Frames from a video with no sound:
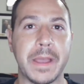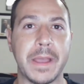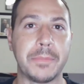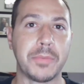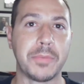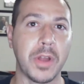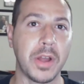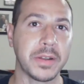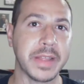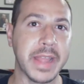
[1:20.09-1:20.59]

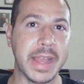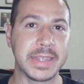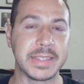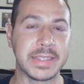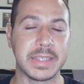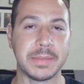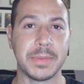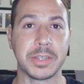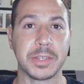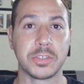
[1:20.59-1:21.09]
Now
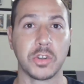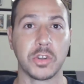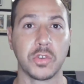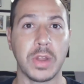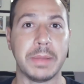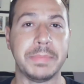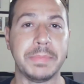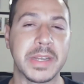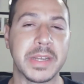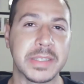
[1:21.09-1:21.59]
broadcast emails are
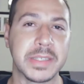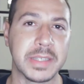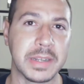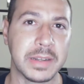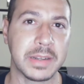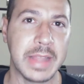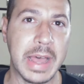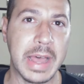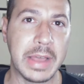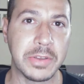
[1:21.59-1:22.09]
great because
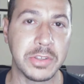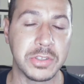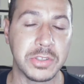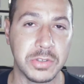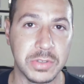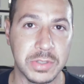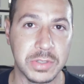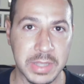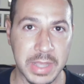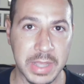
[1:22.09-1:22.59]
they allow you
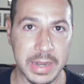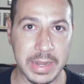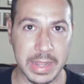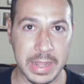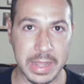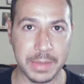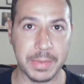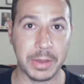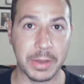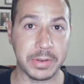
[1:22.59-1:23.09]
to
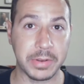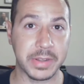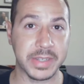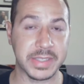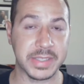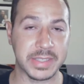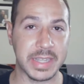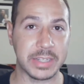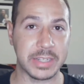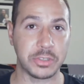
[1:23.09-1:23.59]
send email and you
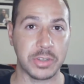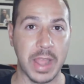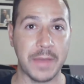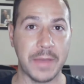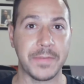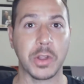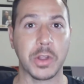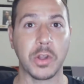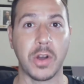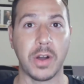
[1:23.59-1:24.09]
can send
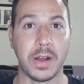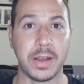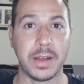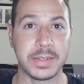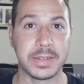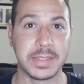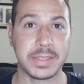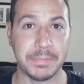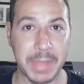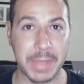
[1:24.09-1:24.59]
traffic
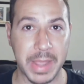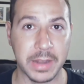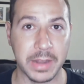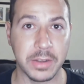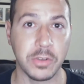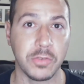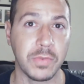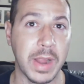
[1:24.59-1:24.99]
on demand.